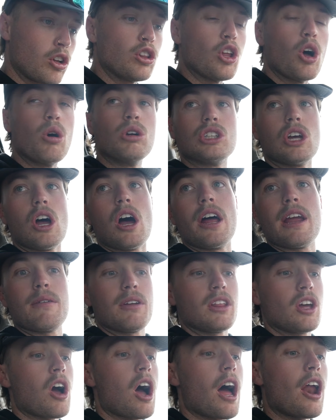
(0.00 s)
clothes on,
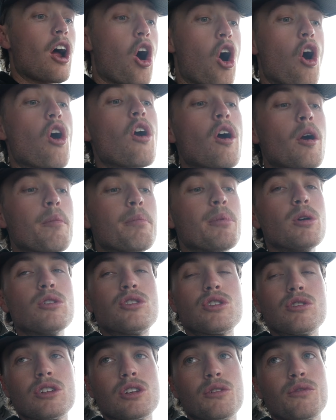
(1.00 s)
everything hot. Are our
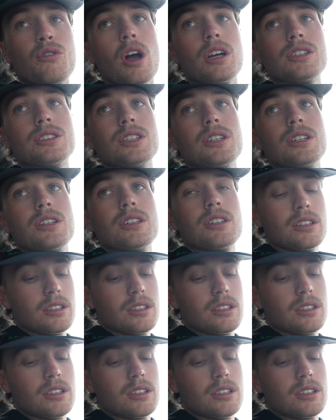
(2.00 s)
boots defrosted?